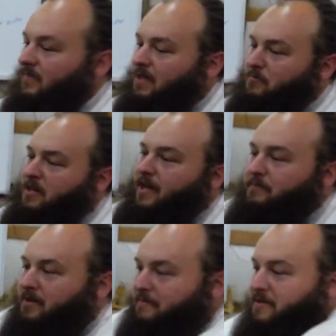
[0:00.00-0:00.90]
I'm pretty
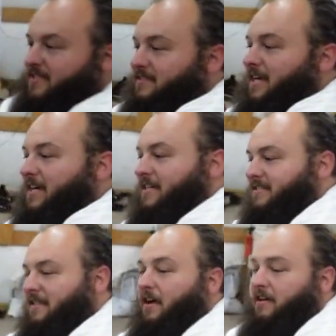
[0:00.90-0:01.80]
happy. This side
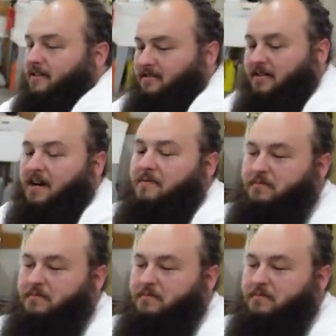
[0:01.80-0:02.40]
is done, top